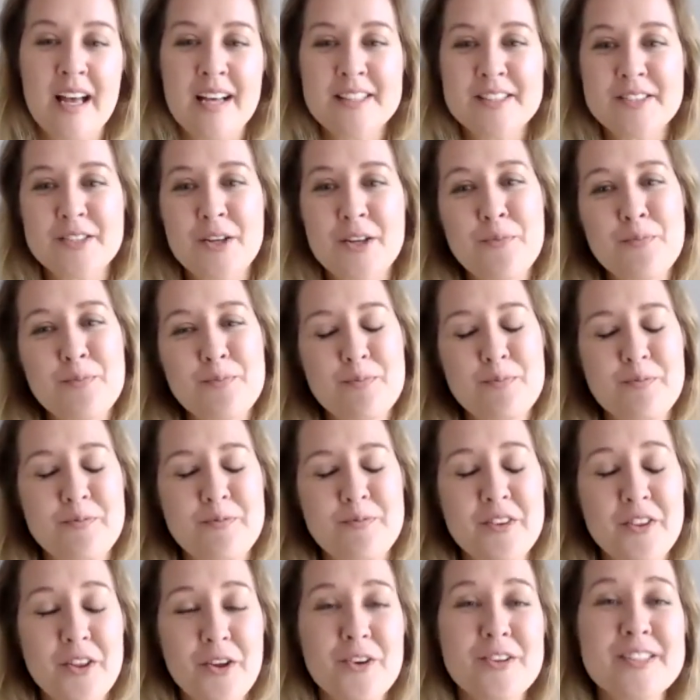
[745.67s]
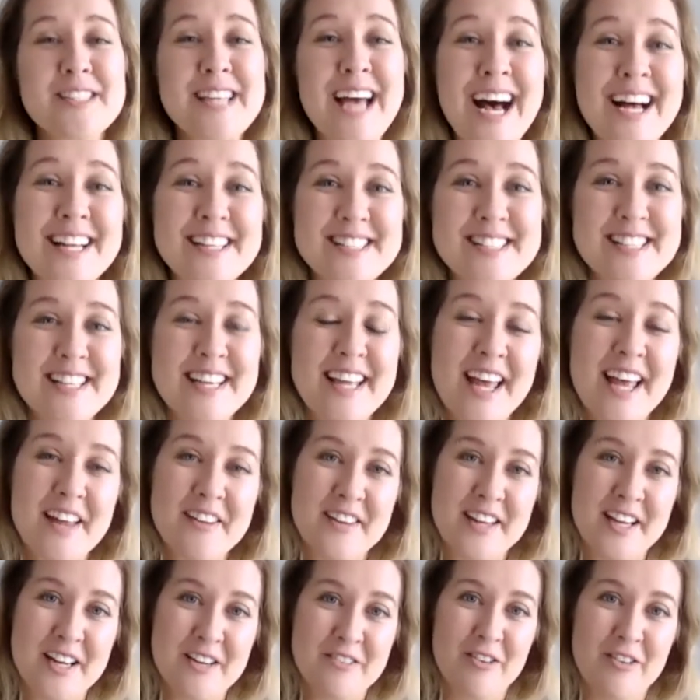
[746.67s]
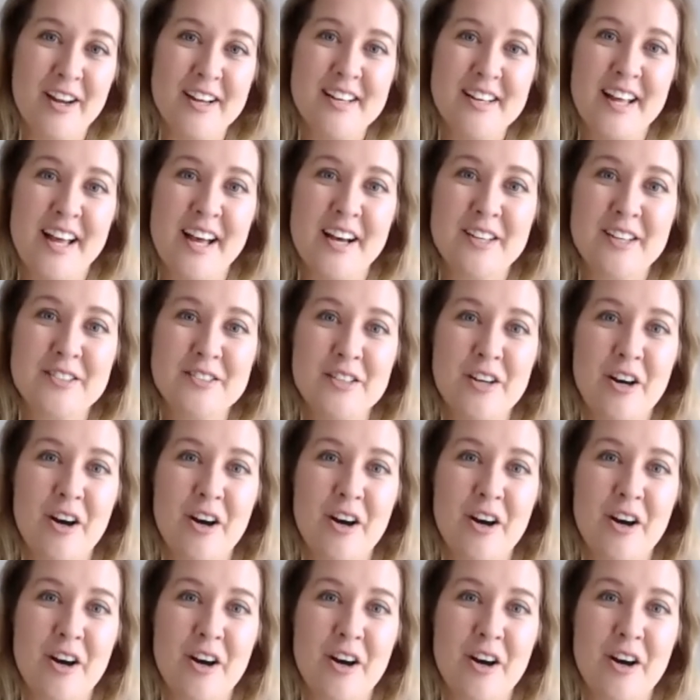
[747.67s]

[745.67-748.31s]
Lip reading: So for those hunting out there right now,